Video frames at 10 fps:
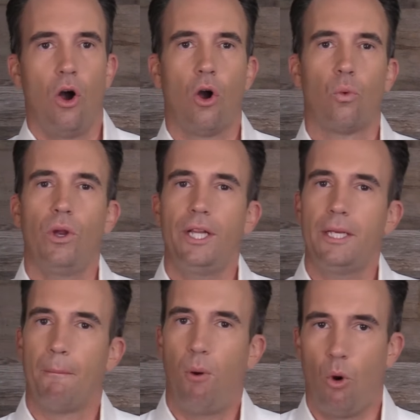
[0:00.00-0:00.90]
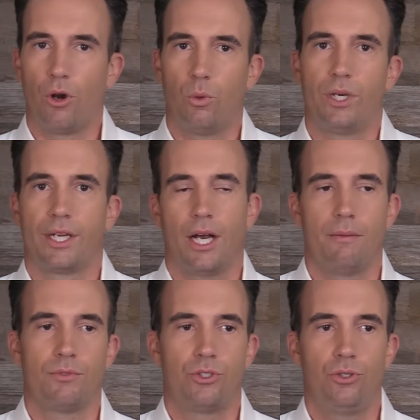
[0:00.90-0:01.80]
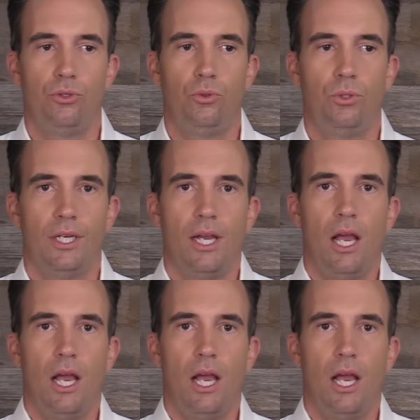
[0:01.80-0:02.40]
are really important when it comes to